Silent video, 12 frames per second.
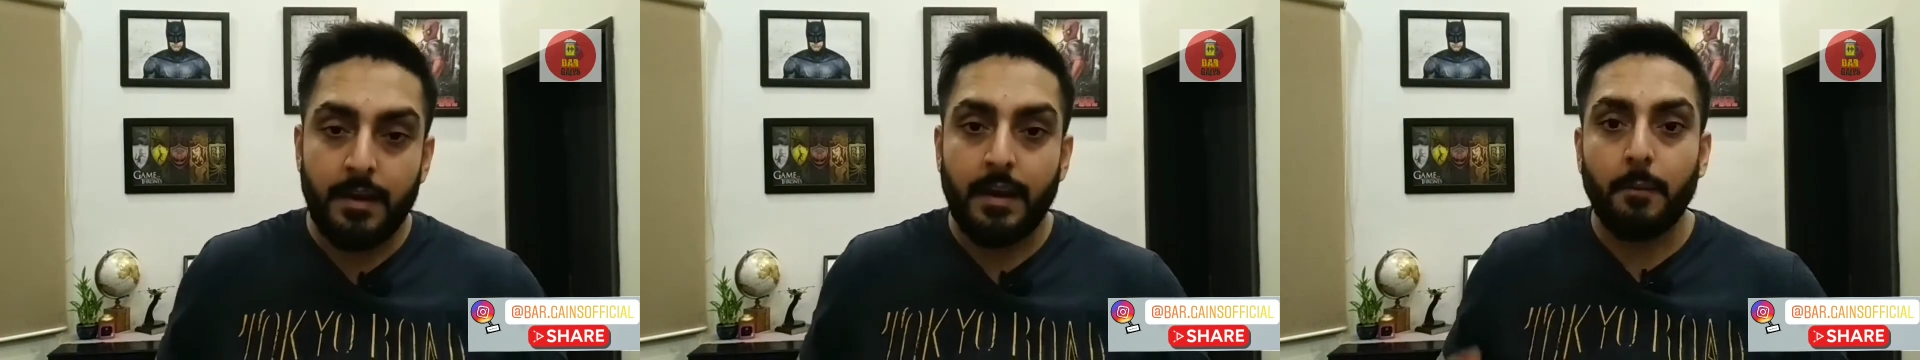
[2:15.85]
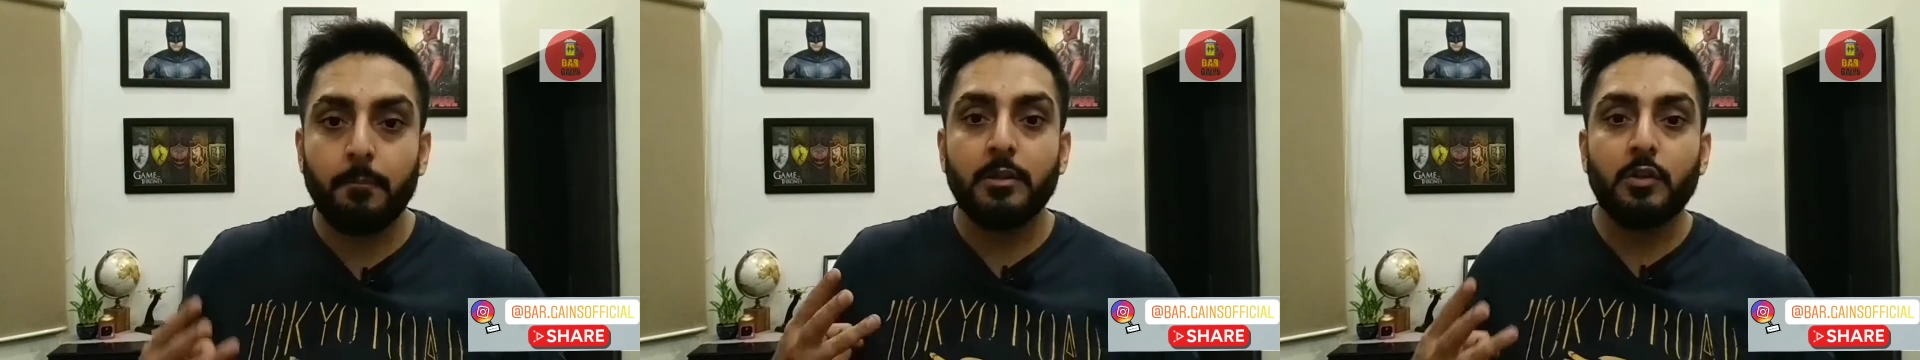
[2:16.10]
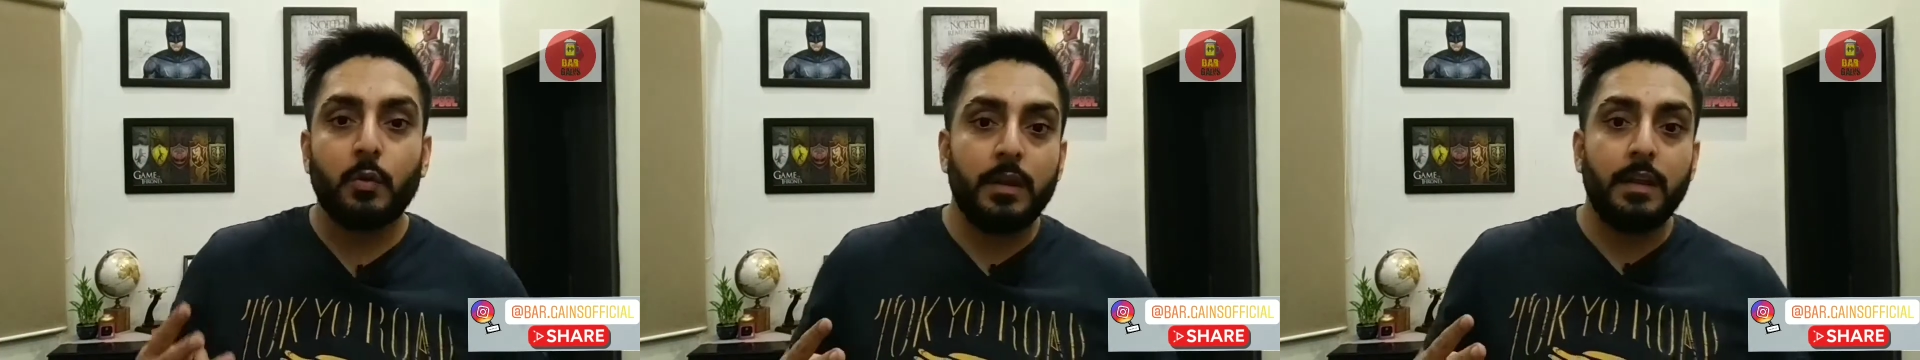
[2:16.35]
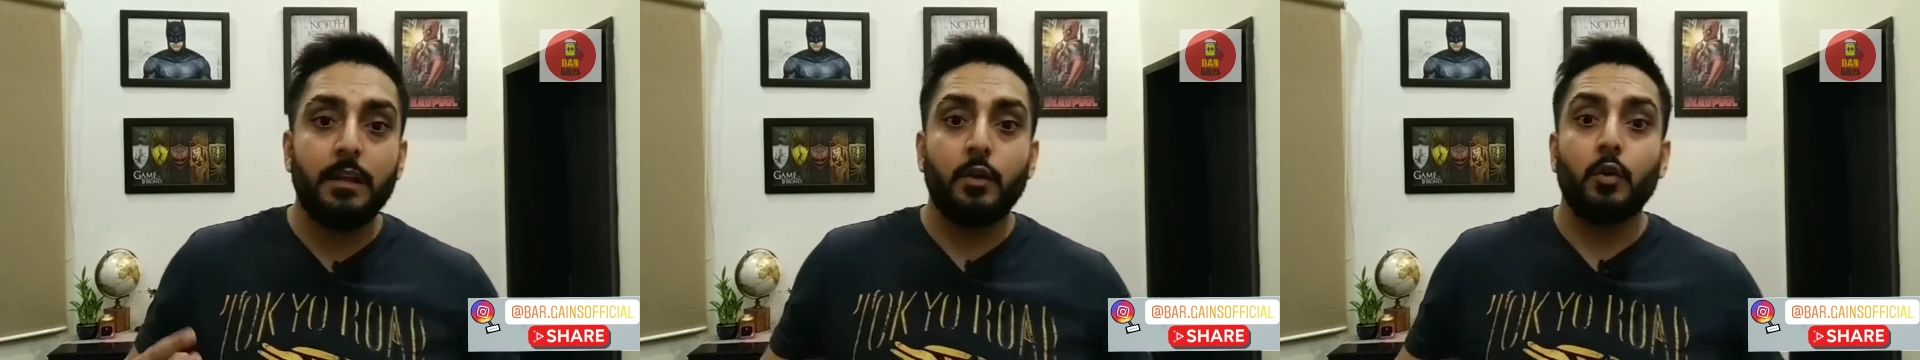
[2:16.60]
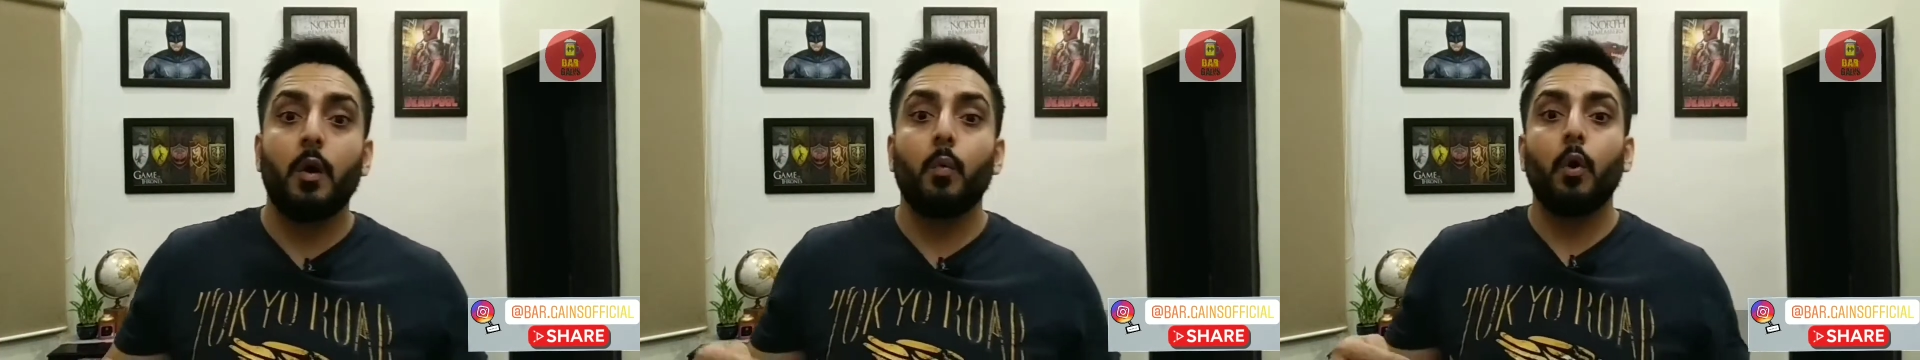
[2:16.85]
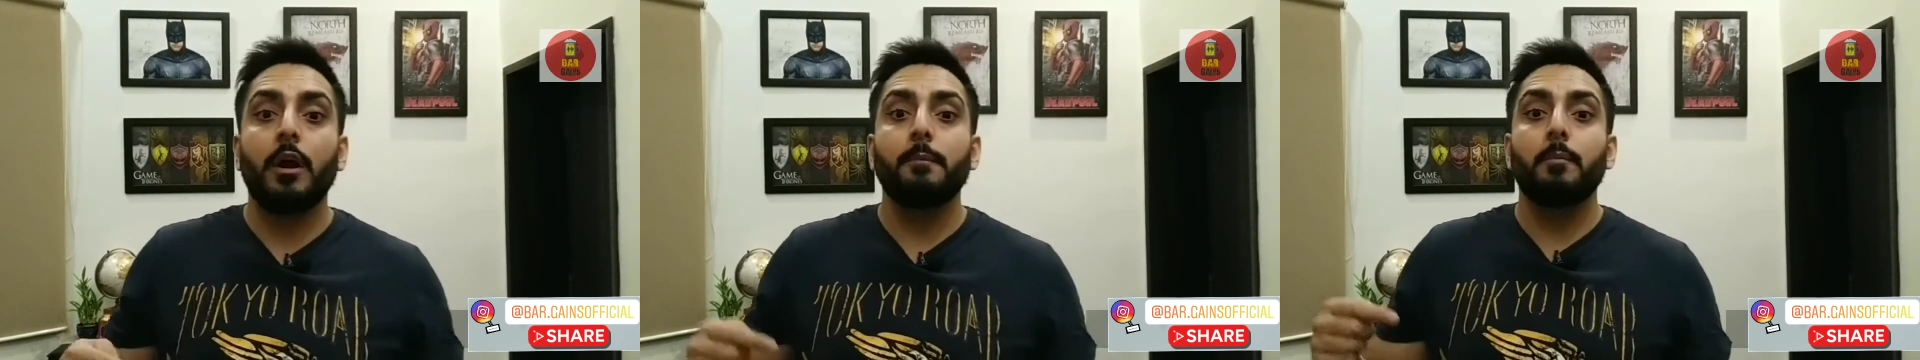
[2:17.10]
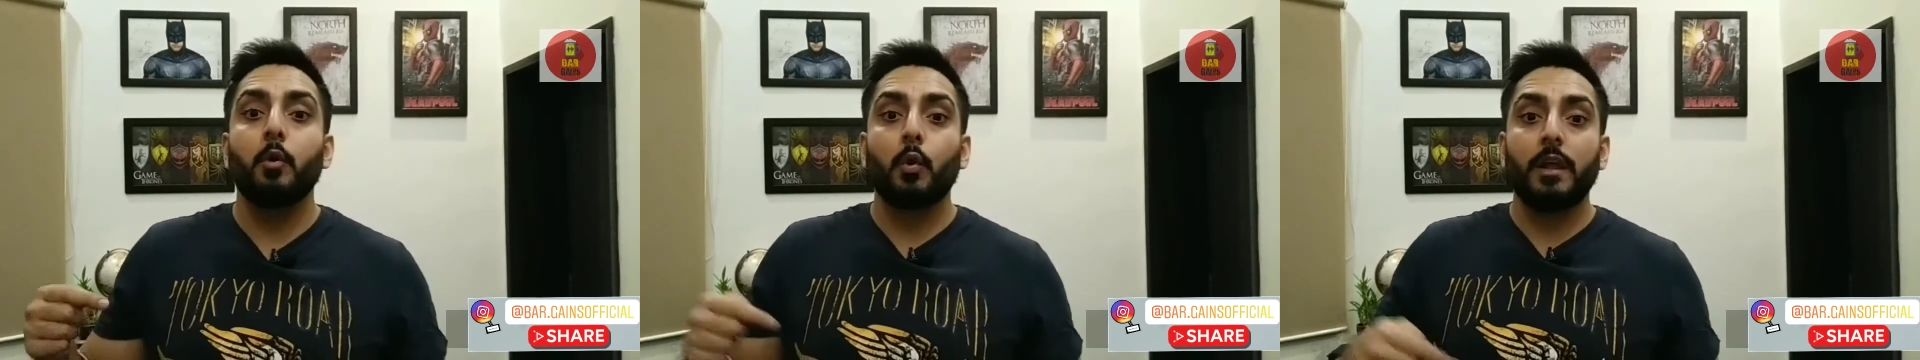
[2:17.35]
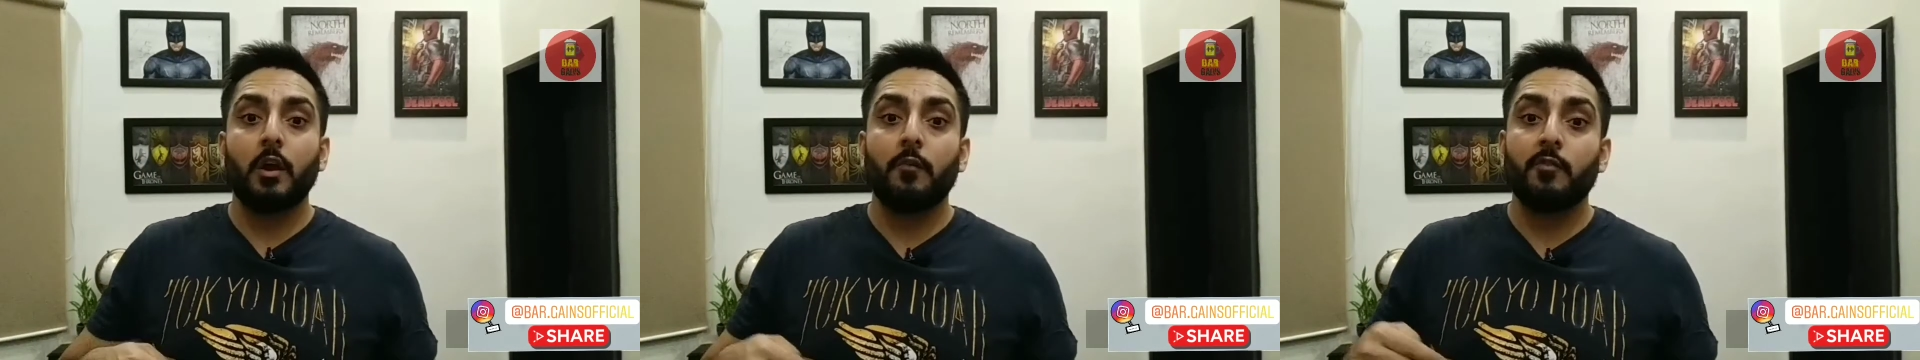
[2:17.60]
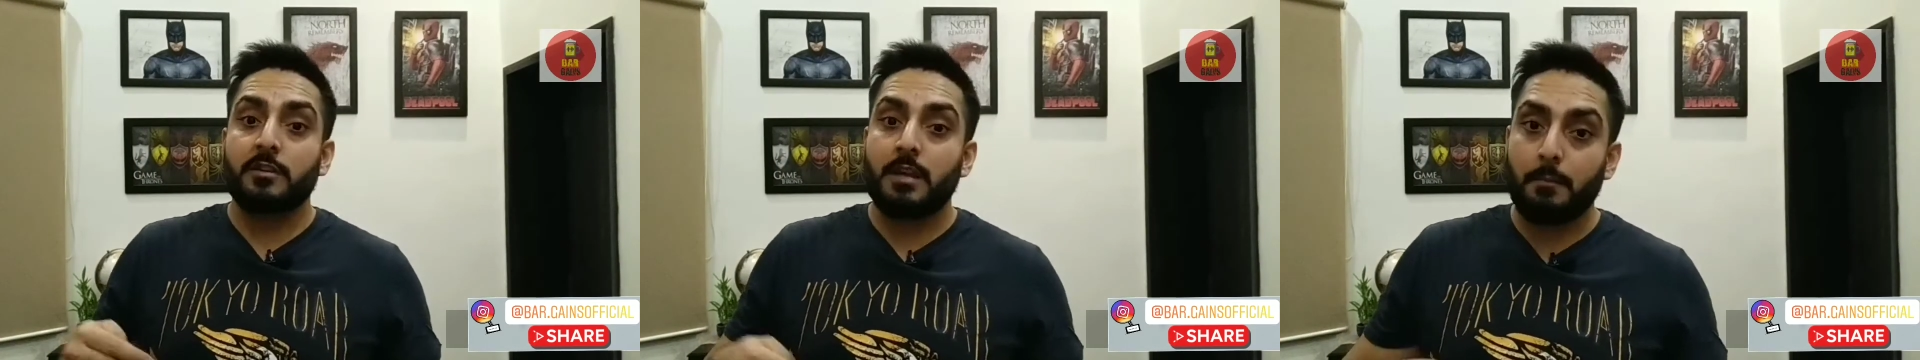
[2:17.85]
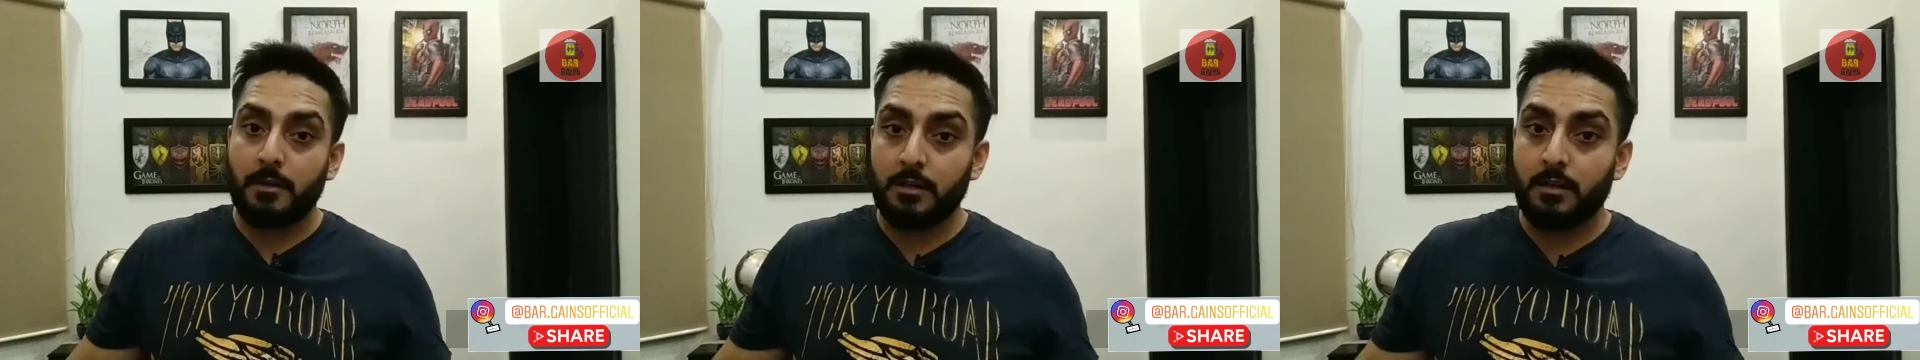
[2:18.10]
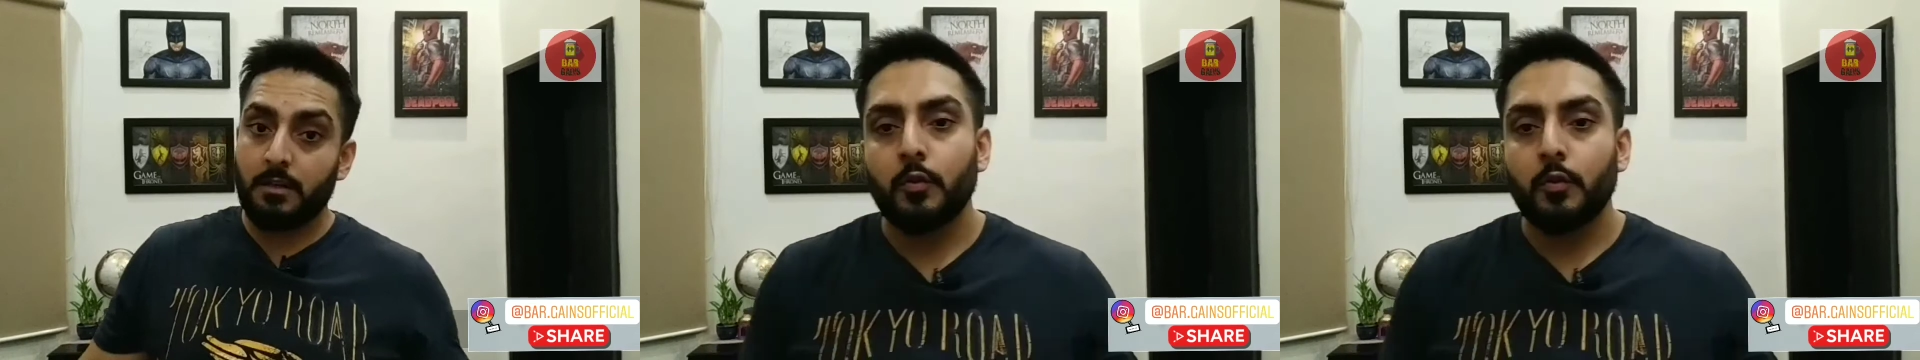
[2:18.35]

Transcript: Number 3, to avoid bloating of your stomach.